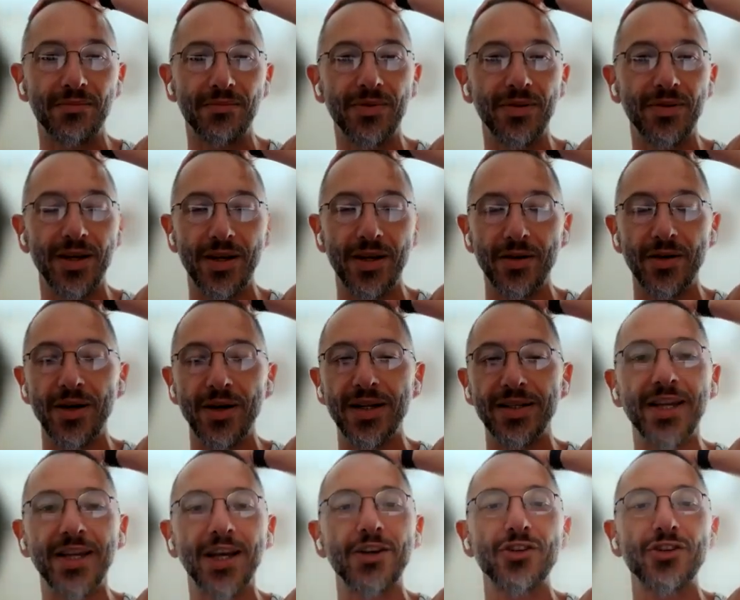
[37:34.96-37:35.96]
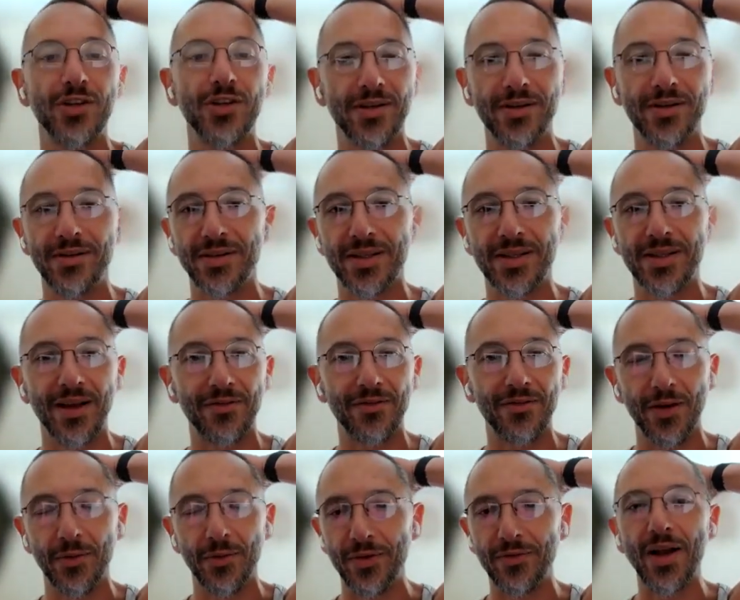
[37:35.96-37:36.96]
addiction stuff
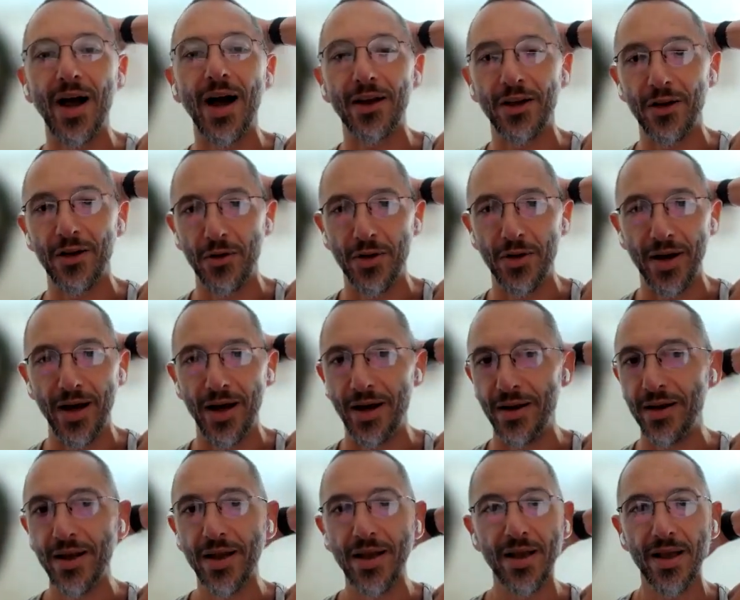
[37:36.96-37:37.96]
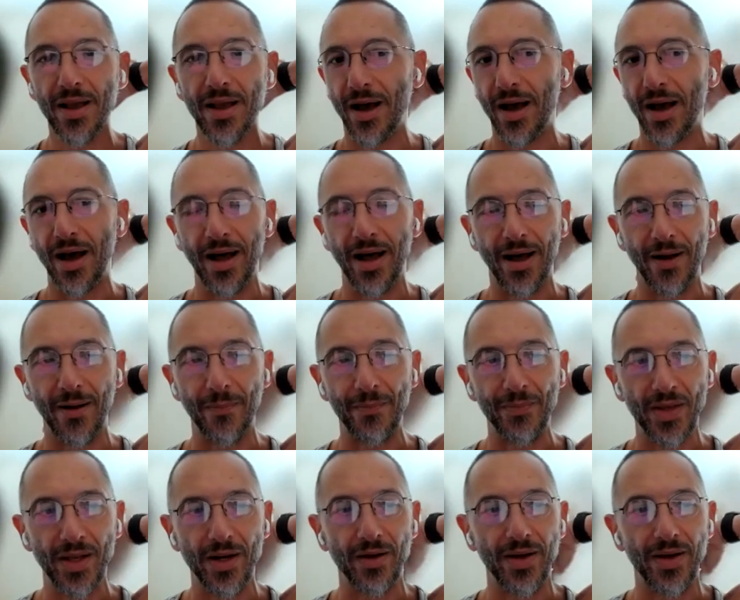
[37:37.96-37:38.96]
that we've got going on.
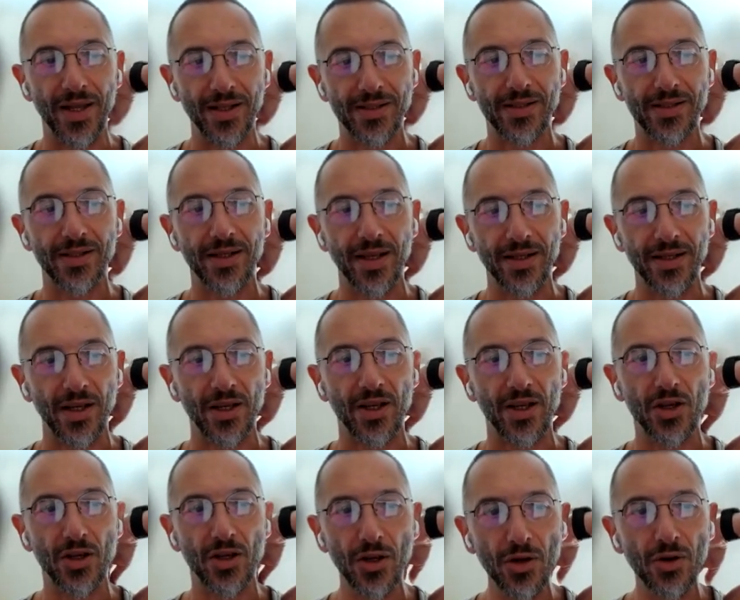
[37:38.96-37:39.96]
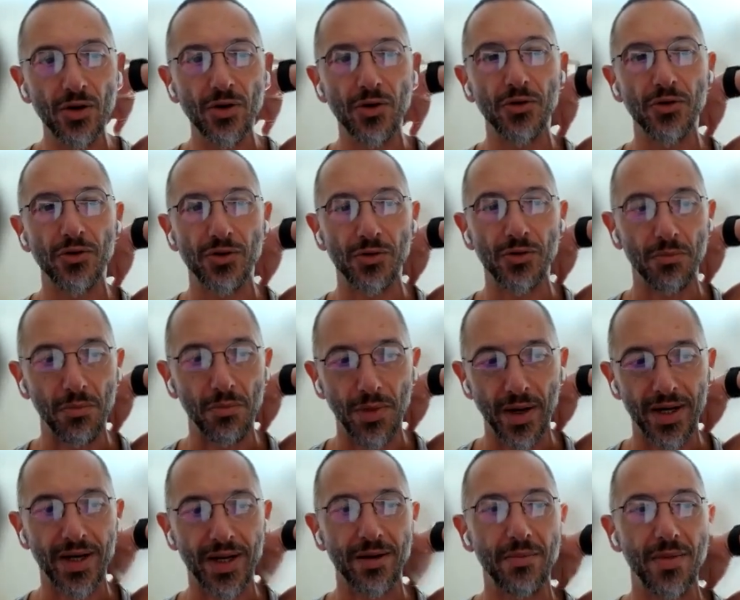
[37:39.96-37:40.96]
It's a huge
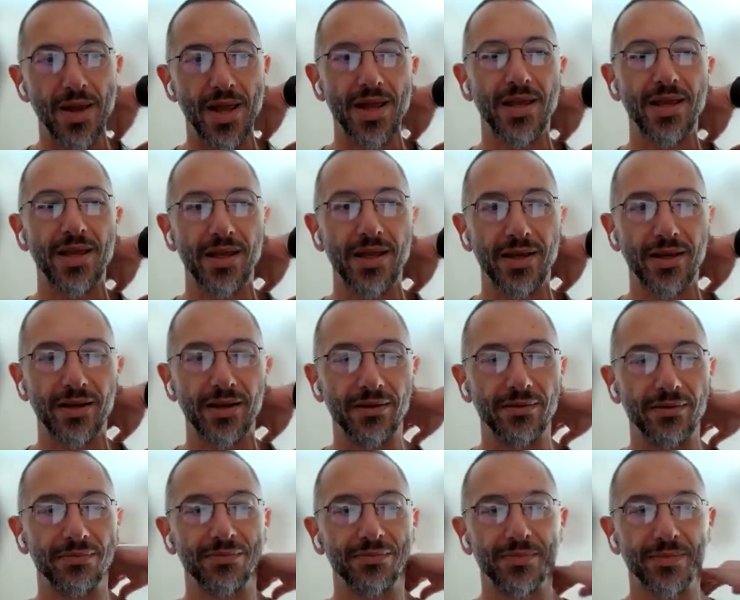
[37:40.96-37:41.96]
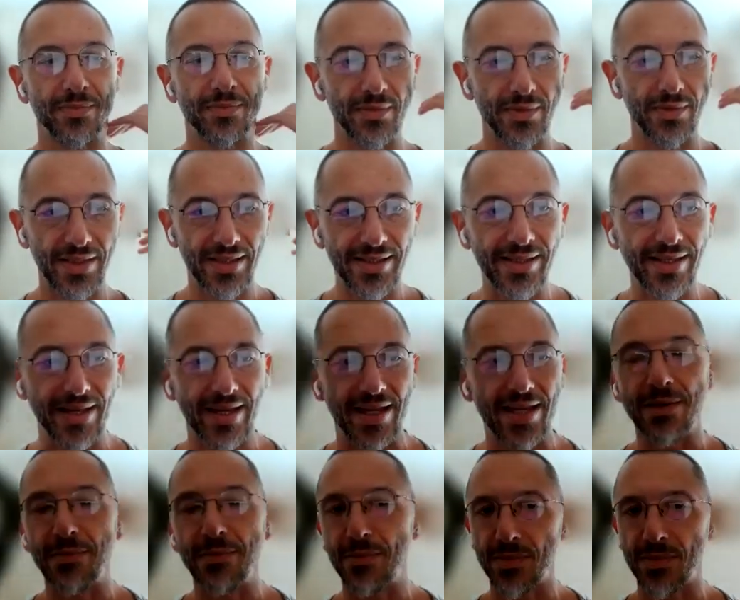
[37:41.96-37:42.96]
money making
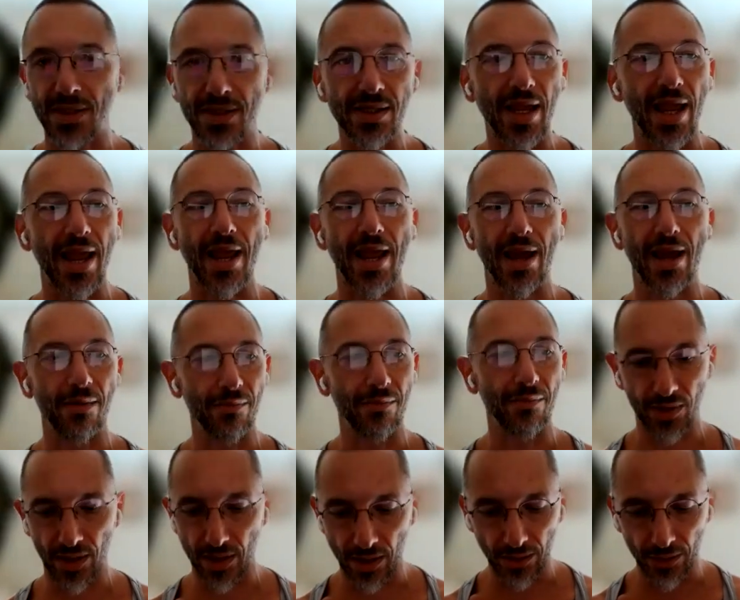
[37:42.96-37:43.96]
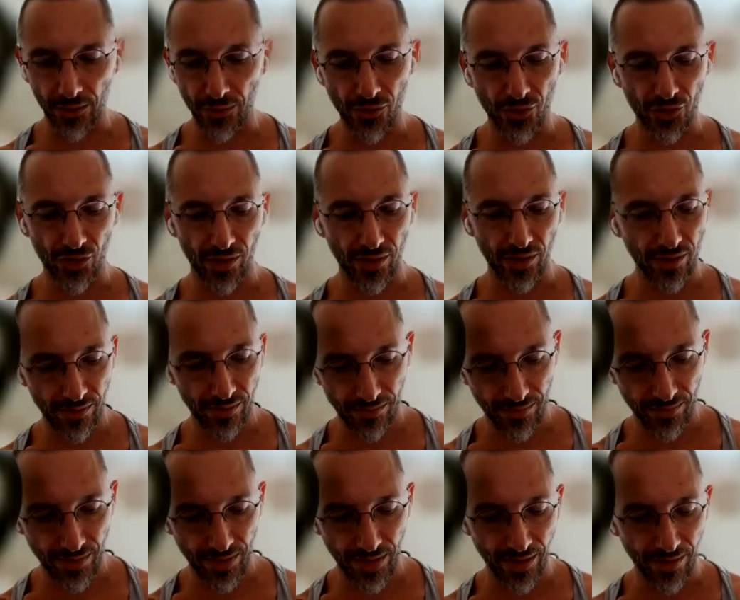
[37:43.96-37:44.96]
scheme, scam,
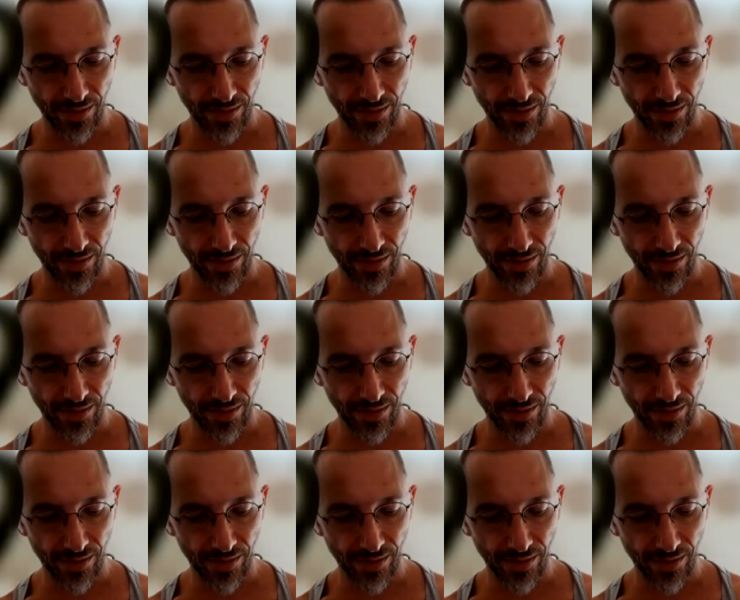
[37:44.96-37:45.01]
collusion.